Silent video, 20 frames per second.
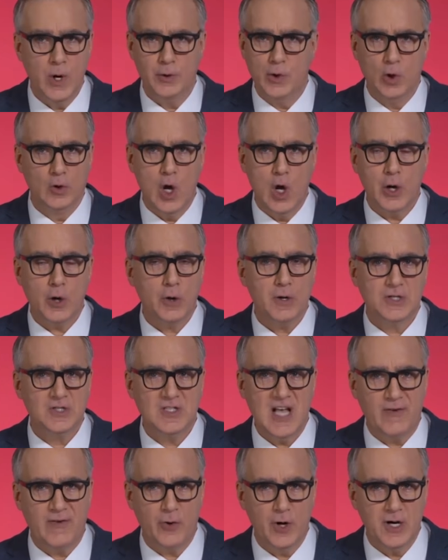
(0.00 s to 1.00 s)
We are no longer a
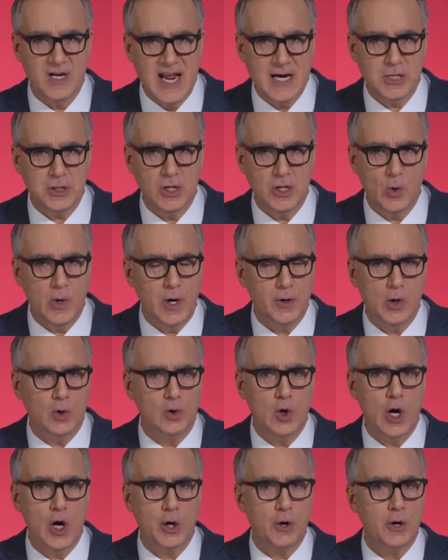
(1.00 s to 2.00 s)
sovereign nation. We are
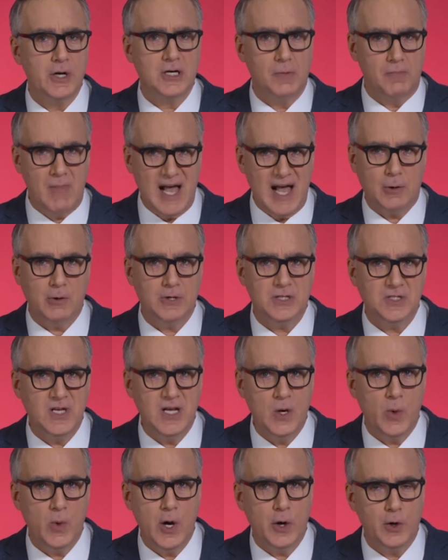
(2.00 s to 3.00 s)
no longer a
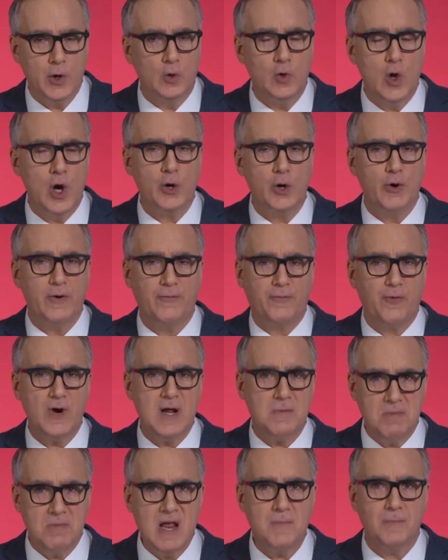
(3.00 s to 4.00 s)
democracy. We are no longer a
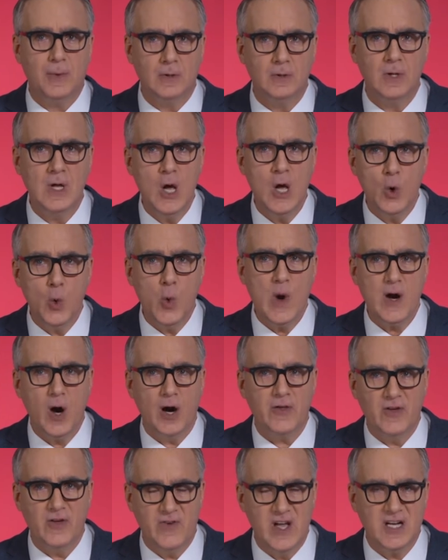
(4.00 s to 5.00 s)
free people. We
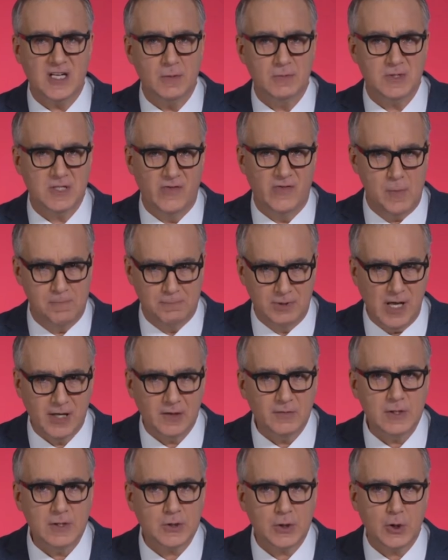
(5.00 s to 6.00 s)
are the victims of a
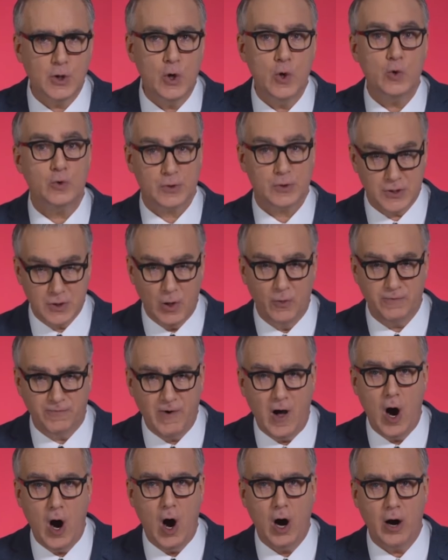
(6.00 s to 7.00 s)
bloodless coup. So
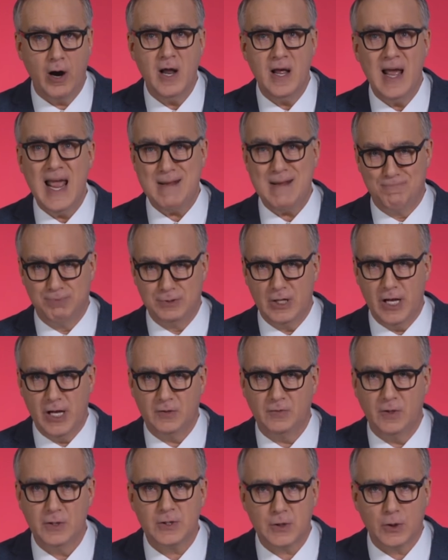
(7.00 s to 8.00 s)
far, a
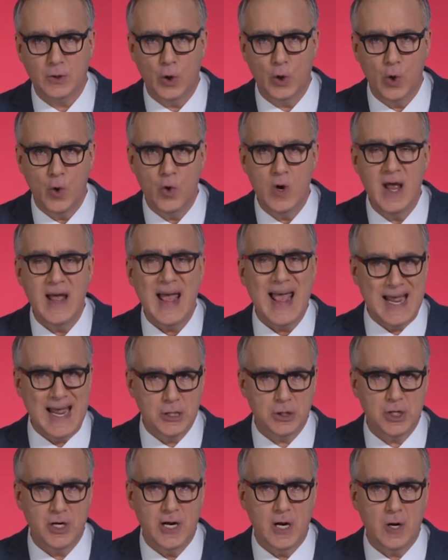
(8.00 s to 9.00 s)
bloodless coup
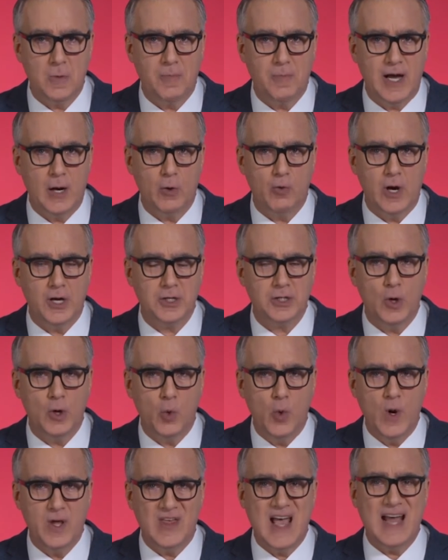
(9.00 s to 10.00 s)
engineered by Russia
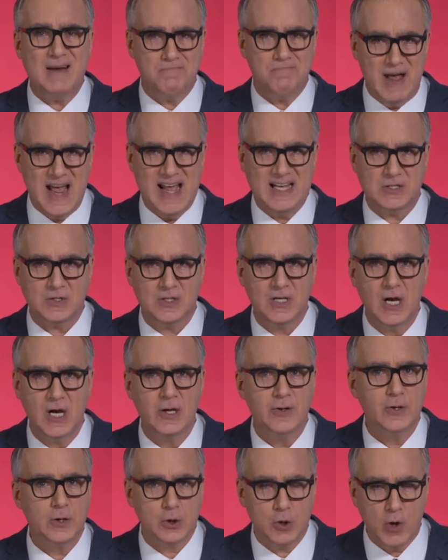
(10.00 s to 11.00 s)
with, at best,
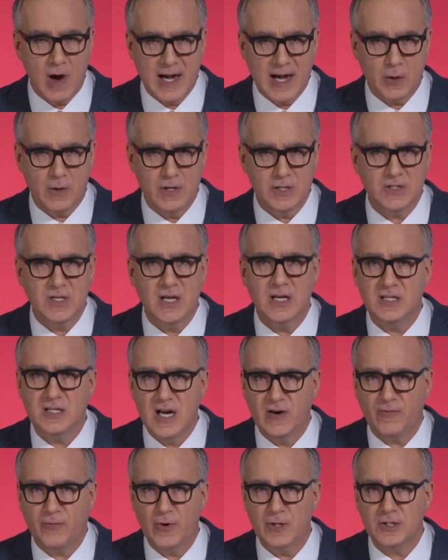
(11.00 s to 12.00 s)
the traitorous
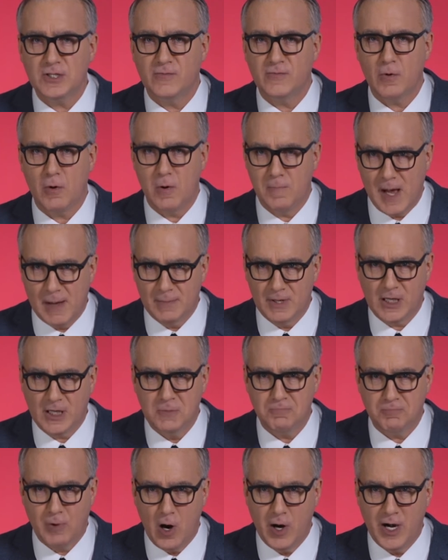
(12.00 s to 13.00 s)
indifference of the
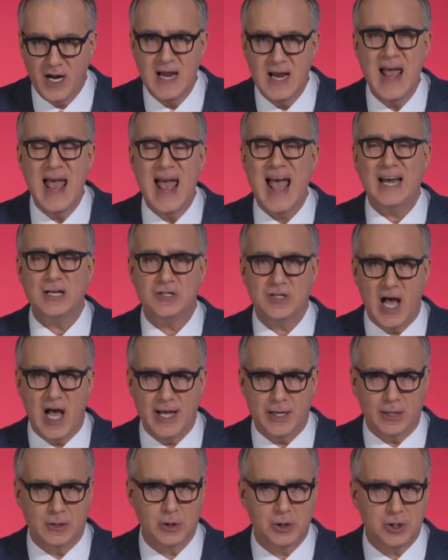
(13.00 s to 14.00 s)
Republican Party and
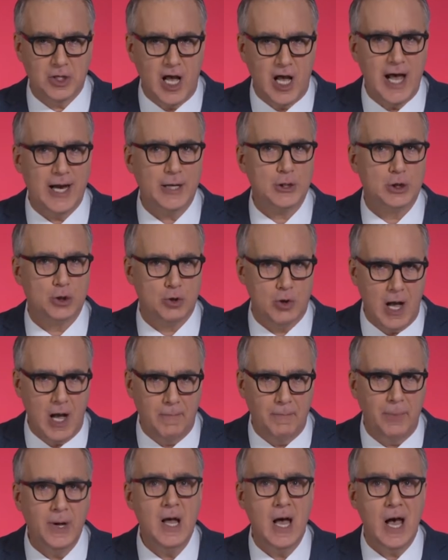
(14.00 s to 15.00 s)
Donald John
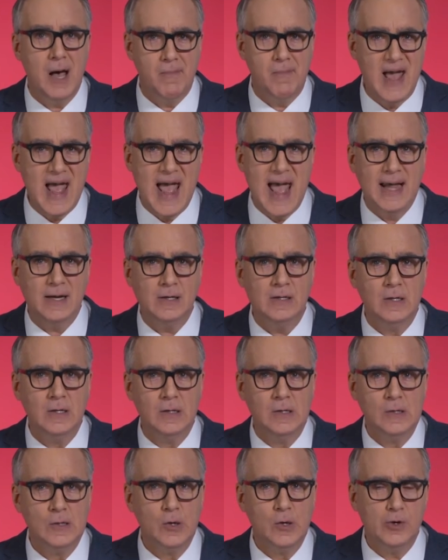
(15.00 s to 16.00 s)
Trump, a man
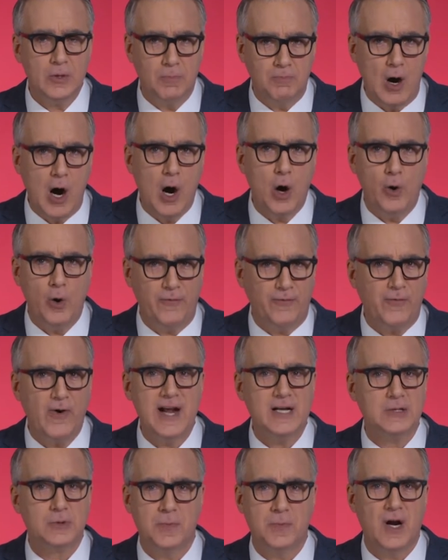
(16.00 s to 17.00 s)
who, to borrow a
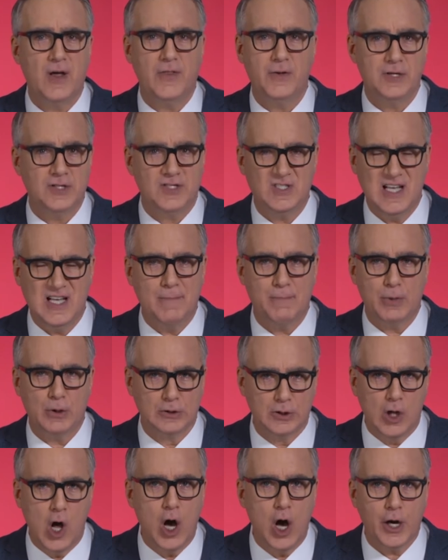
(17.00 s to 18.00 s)
phrase from another
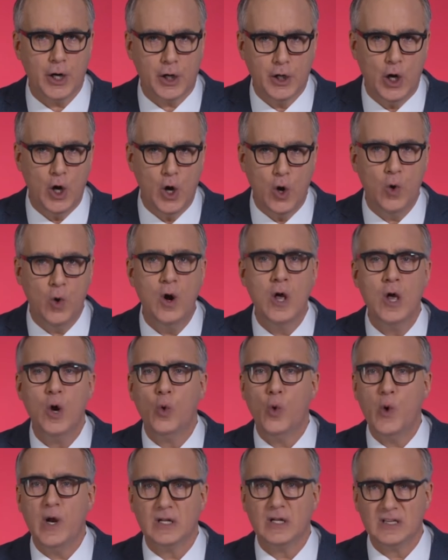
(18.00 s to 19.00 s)
December long ago,
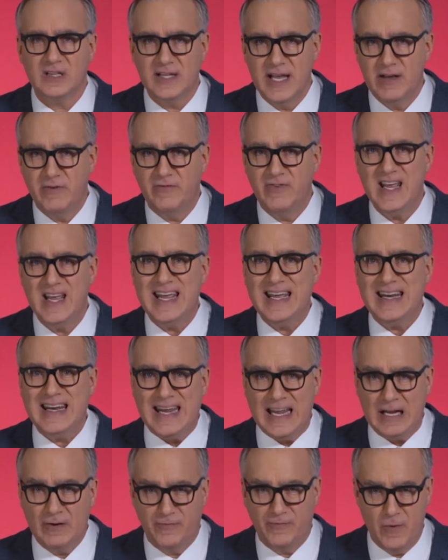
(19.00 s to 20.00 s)
will live in
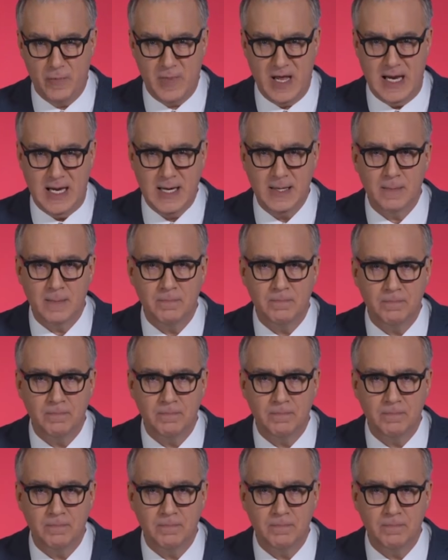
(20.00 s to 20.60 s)
infamy.